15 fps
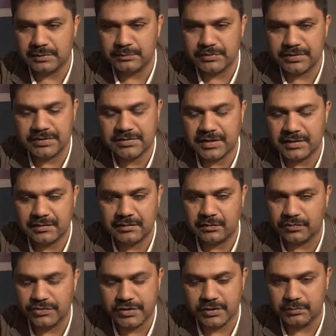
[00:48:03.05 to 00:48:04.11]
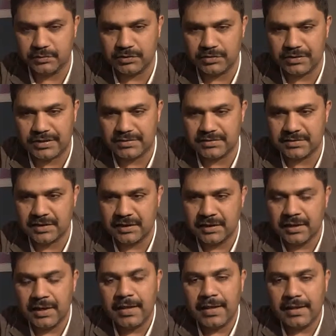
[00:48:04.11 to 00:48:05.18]
some 600 odd charitable trusts,
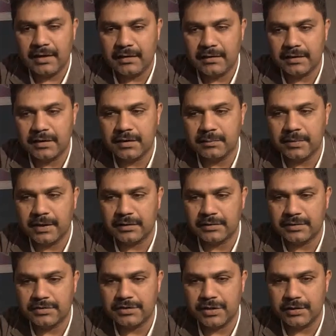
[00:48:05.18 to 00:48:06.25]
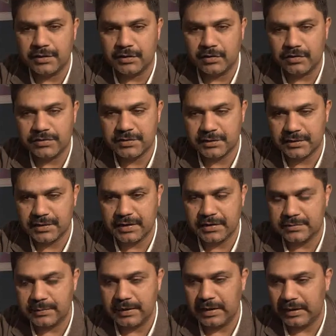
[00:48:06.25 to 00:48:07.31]
and I think about the generosity that
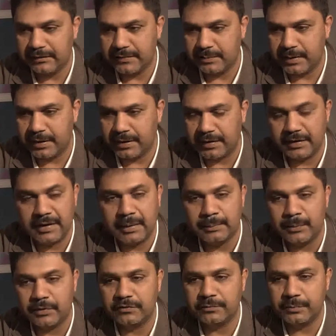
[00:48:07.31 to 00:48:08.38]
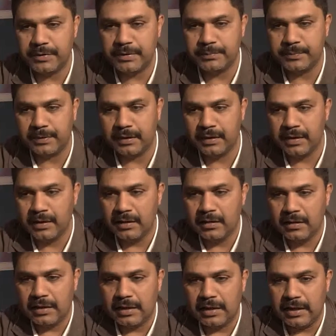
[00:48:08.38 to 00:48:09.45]
has been left by a number of people
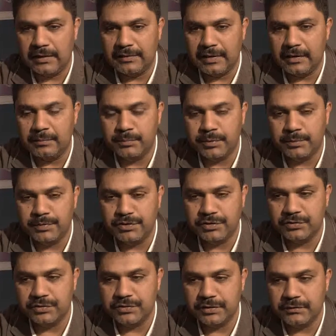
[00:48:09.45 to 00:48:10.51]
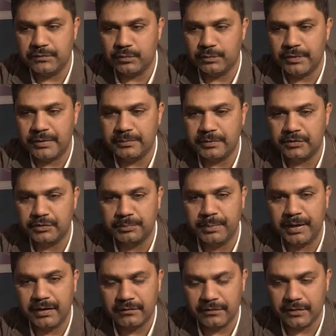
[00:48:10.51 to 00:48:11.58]
in perpetuity for people to
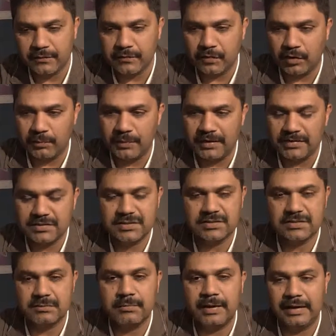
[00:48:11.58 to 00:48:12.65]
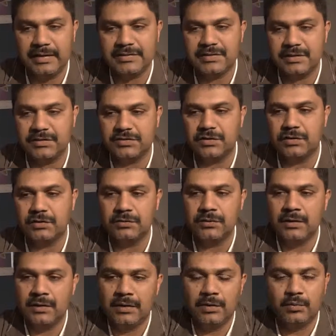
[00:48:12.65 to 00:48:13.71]
benefit from. It's just amazing. So
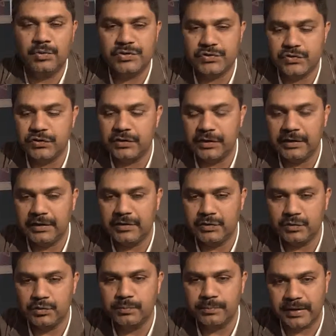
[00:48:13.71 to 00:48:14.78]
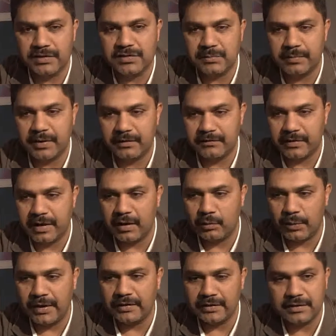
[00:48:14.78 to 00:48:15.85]
we certainly do punch above our
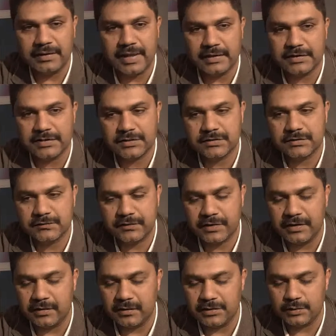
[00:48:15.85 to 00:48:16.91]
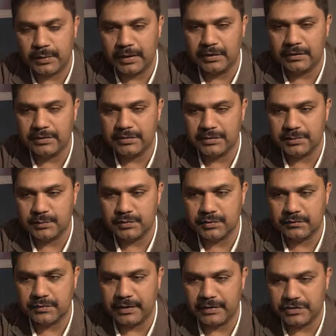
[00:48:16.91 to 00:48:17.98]
weight in that sphere as well, in terms
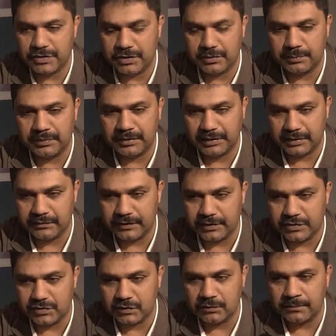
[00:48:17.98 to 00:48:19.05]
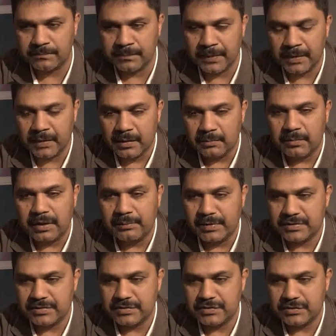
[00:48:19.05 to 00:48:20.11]
of our charitable giving. So my
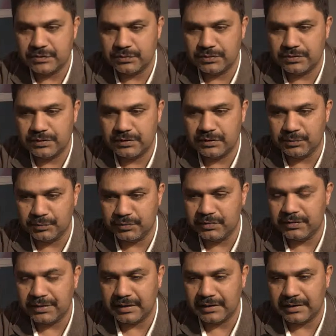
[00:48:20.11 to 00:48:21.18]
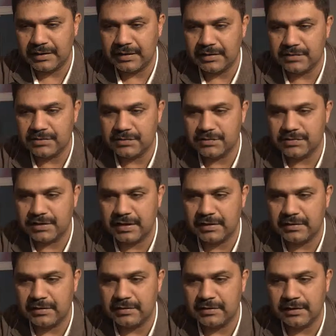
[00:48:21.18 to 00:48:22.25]
message to the community out here is to
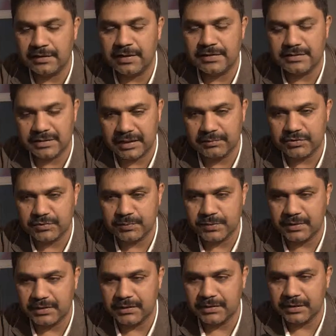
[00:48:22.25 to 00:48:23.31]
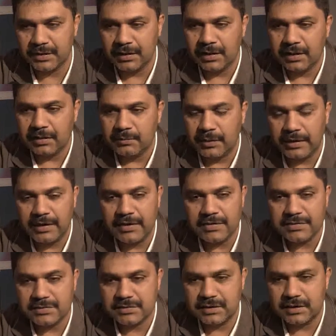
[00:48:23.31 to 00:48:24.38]
say that, in that same spirit,
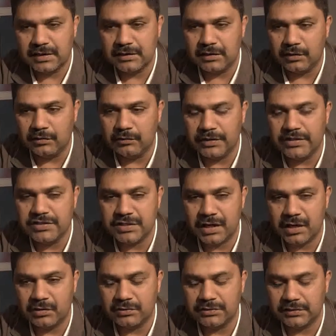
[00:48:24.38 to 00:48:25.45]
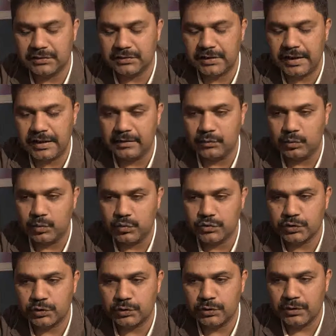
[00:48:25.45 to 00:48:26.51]
please, you know, reach out and
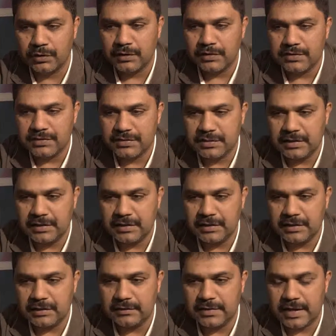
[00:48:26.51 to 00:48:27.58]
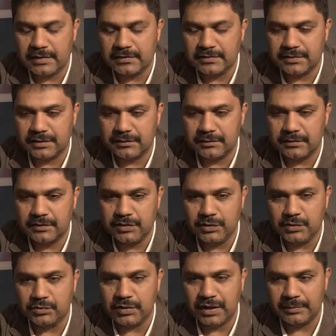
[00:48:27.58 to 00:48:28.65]
also see that
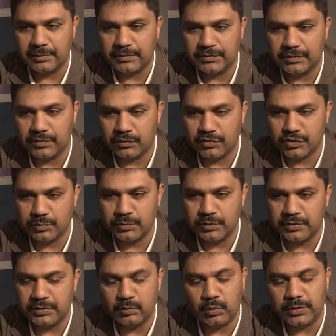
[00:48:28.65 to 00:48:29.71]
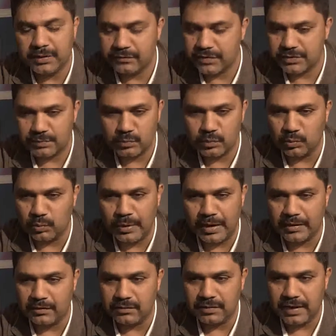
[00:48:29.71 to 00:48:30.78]
you are able to contribute in whatever small
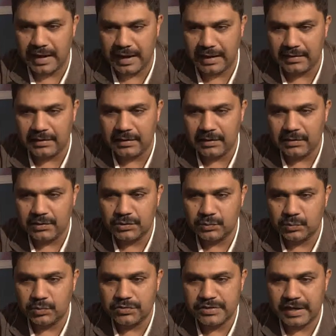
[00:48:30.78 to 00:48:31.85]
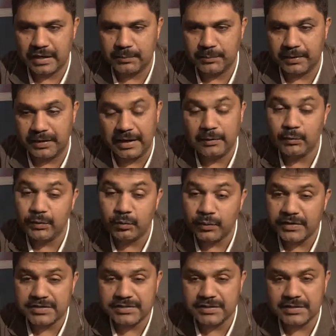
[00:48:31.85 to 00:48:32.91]
way you can towards helping. And we
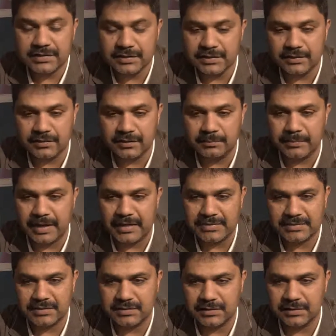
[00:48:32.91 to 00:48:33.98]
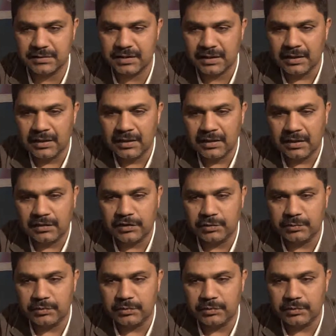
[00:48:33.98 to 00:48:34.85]
already see it here in Masterton, a